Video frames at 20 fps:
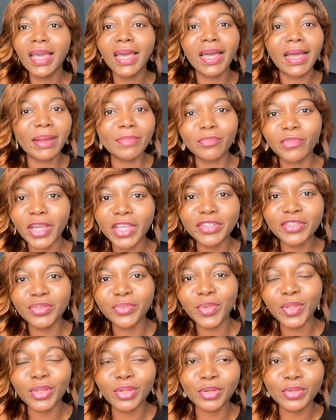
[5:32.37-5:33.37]
Why
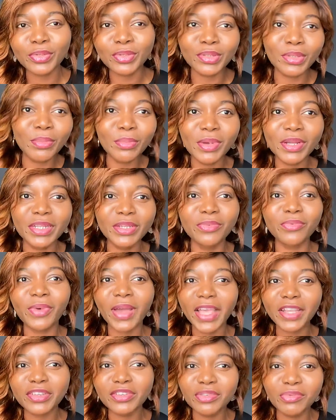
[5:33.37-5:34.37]
should we talk to somebody?
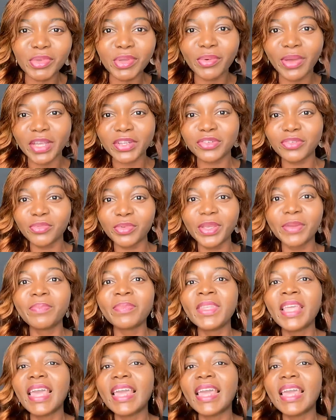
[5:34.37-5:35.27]
Why should we?